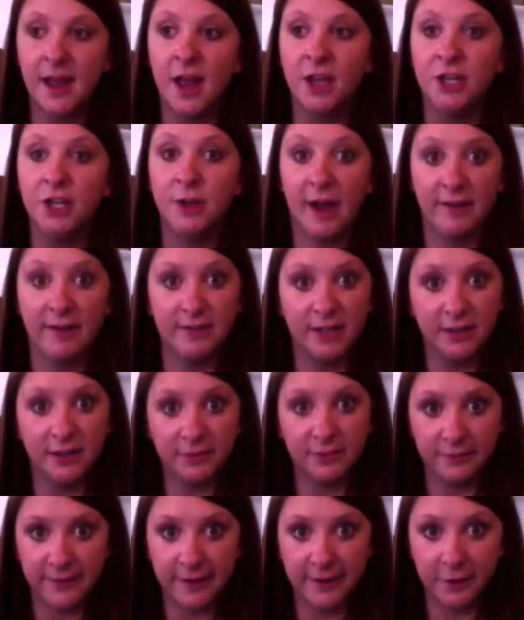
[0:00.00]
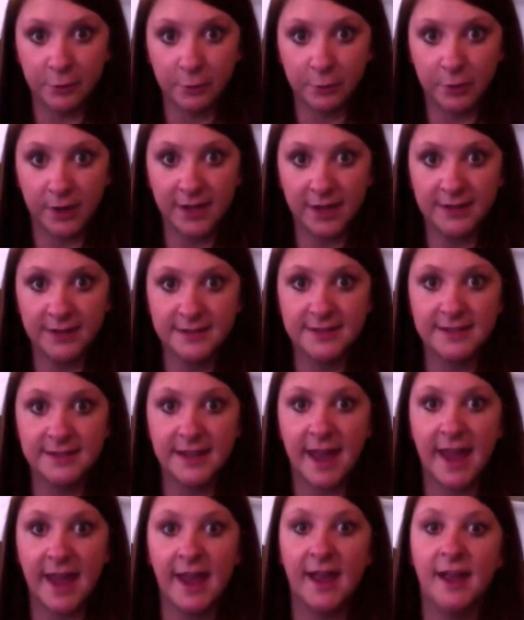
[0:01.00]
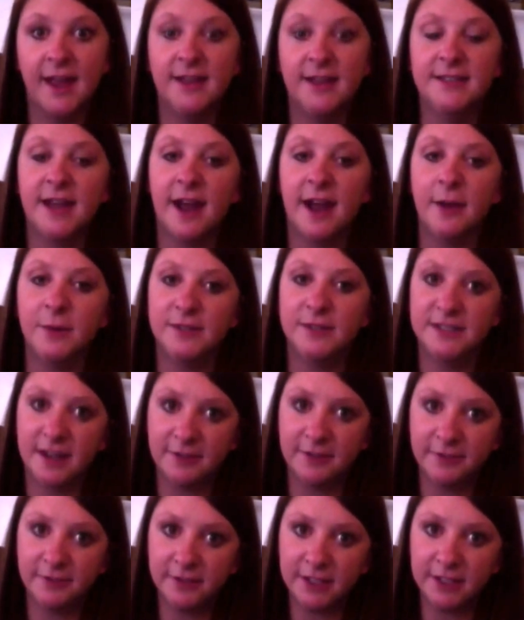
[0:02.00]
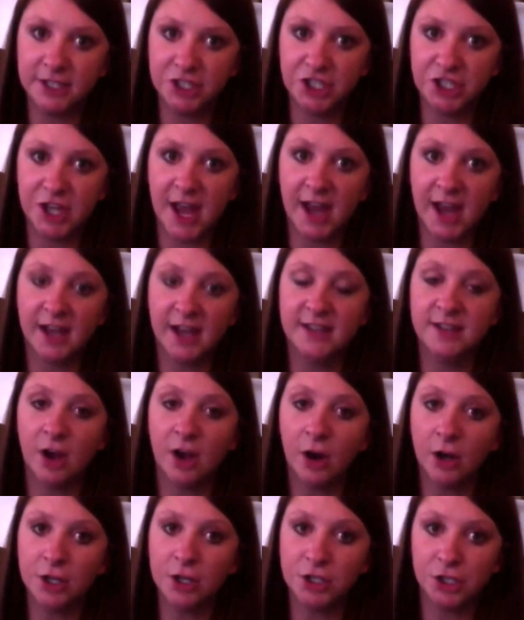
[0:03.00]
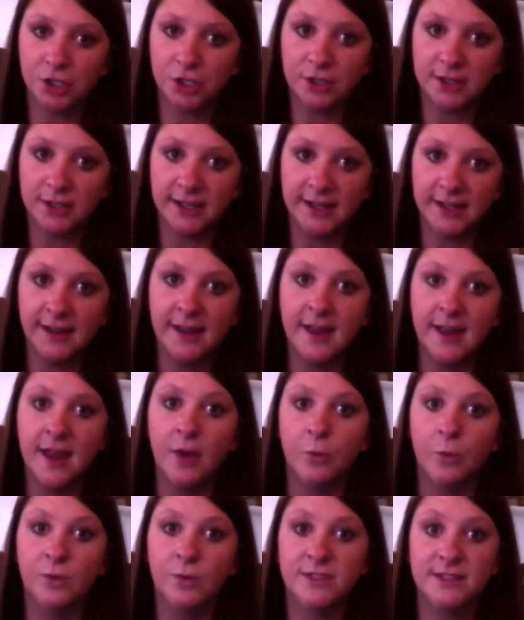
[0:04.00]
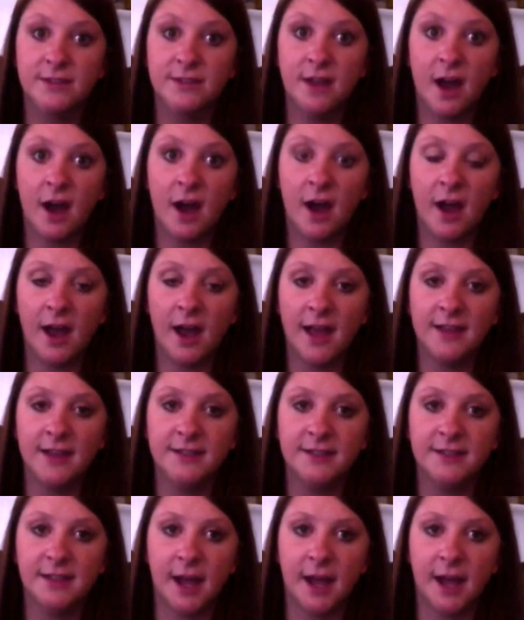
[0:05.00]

You have to get fingerprints, and I would definitely check, because our attorney was not